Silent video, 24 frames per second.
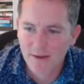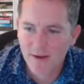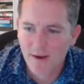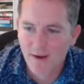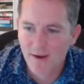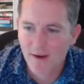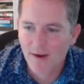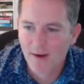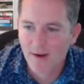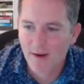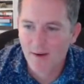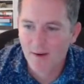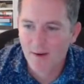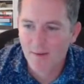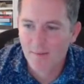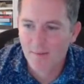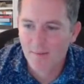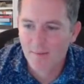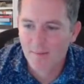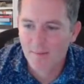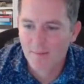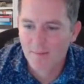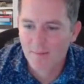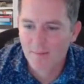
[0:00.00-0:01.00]

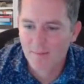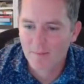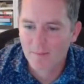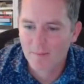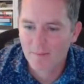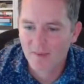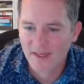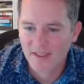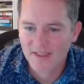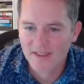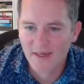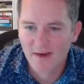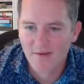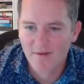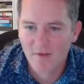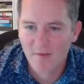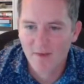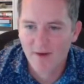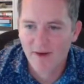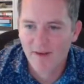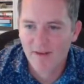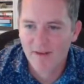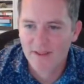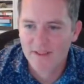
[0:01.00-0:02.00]
Thanks to
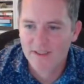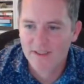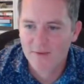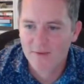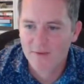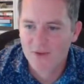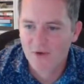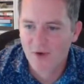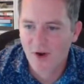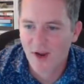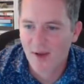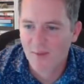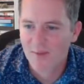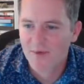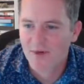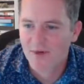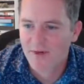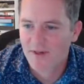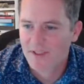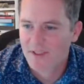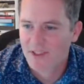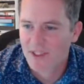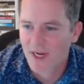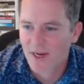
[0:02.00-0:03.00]
everybody that subscribed
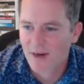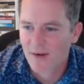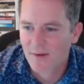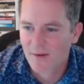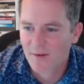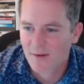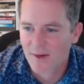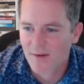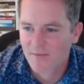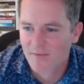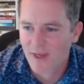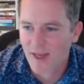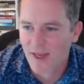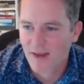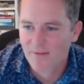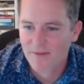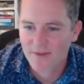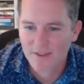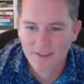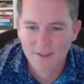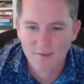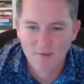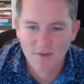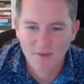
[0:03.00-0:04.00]
to the channel. If you
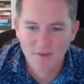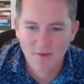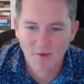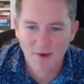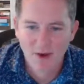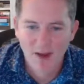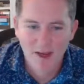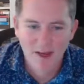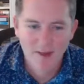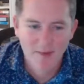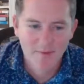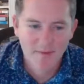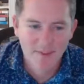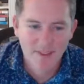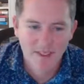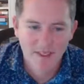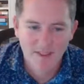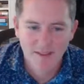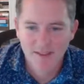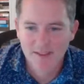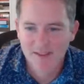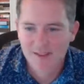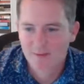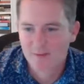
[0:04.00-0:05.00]
haven't subscribed,
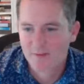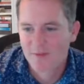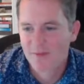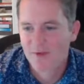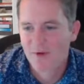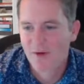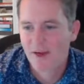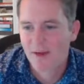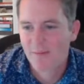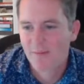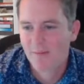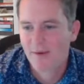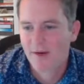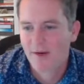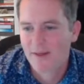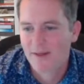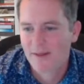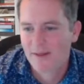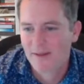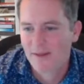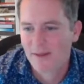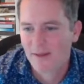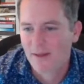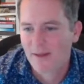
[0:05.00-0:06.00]
hit the subscribe
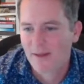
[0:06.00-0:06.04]
button.